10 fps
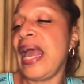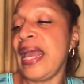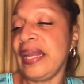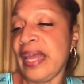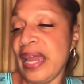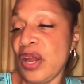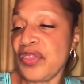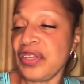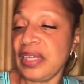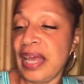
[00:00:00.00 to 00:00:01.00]
And ere
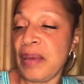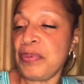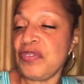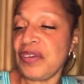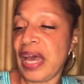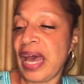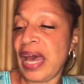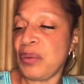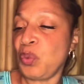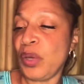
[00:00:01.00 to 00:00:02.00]
the lamp of
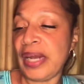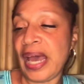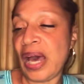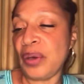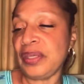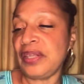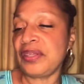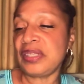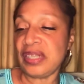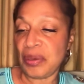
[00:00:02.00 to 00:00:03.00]
God went out in the
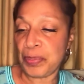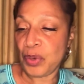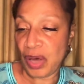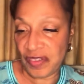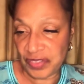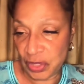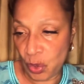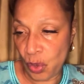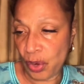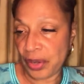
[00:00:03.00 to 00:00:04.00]
temple of the
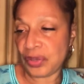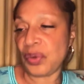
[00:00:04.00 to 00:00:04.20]
Lord,